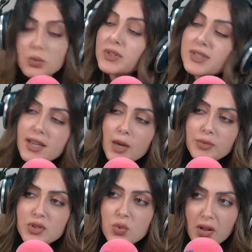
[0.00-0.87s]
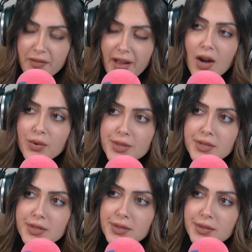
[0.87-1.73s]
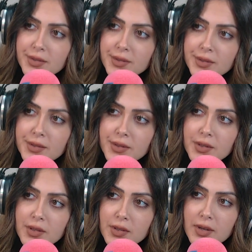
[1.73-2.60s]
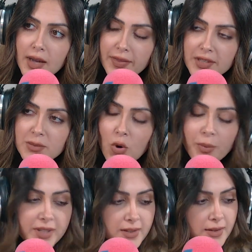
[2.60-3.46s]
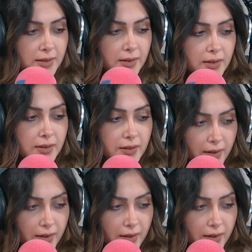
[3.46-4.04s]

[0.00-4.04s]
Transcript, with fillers: will take up to 12 hours at this moment. Oh.